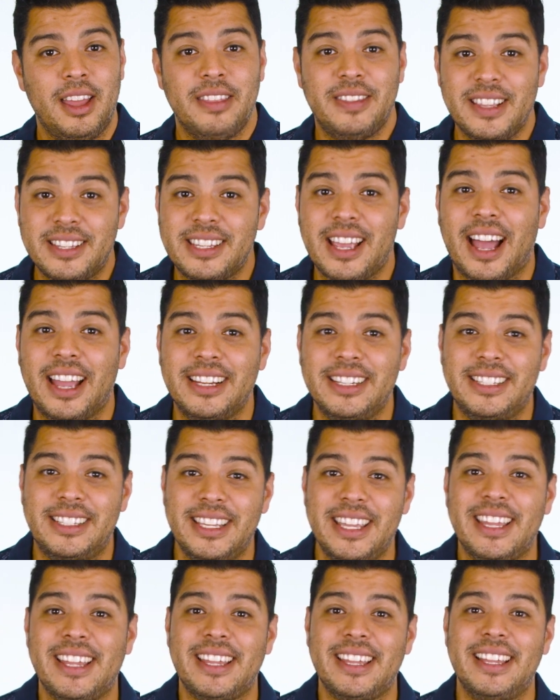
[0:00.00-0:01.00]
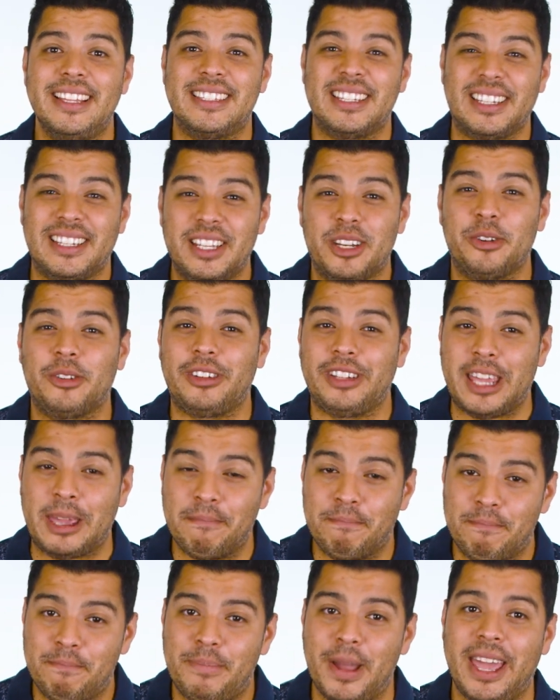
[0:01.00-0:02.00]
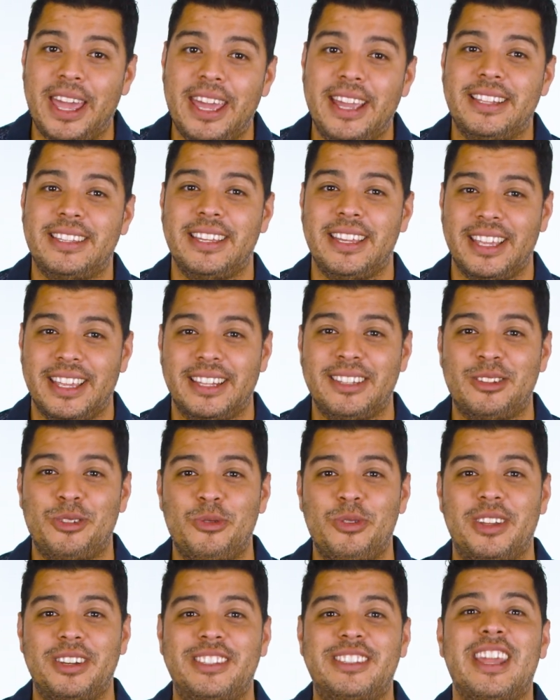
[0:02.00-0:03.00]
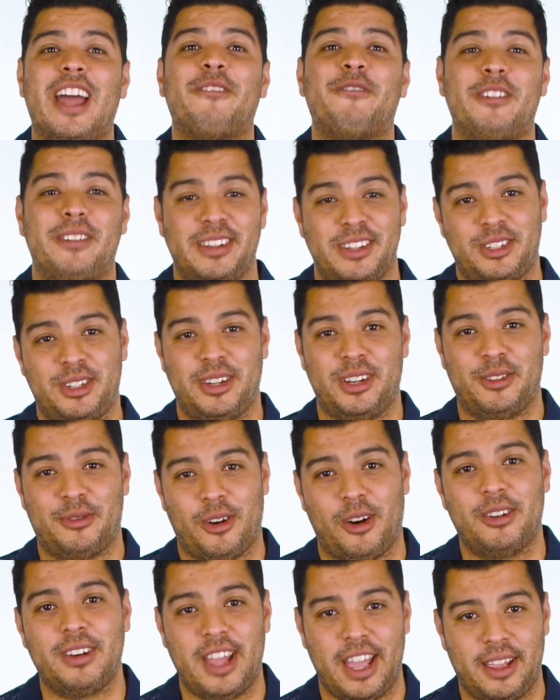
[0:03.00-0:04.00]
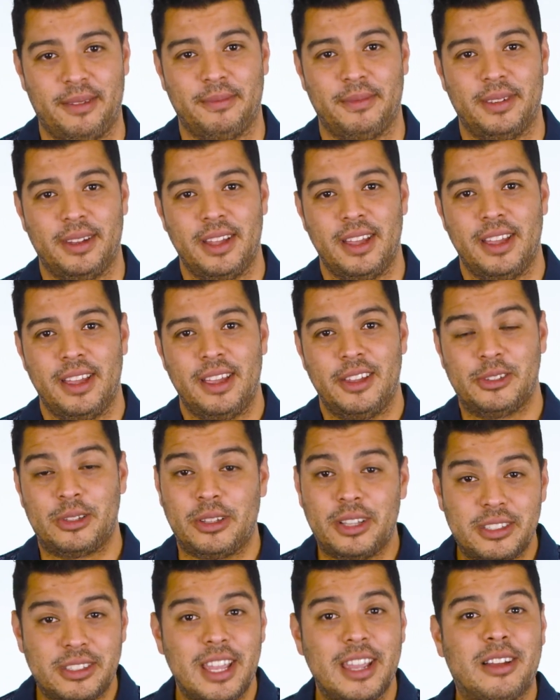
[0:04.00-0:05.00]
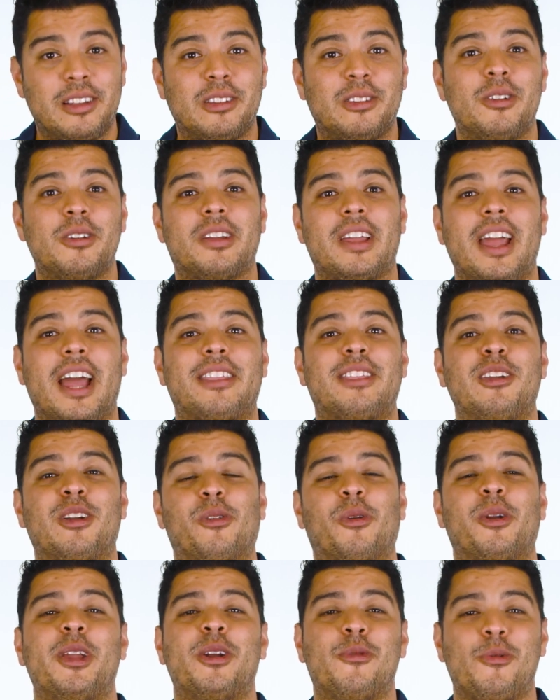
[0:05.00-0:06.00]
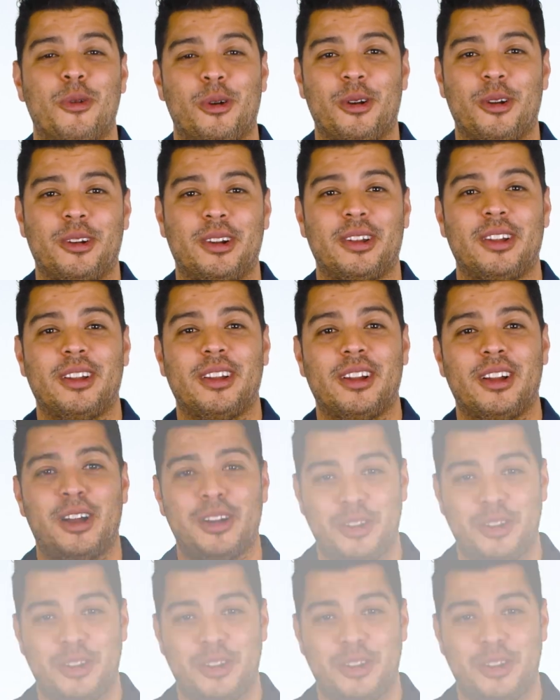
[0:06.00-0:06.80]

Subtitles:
This idea is literally baked into the definition of our name. So let's take a look at the Greek word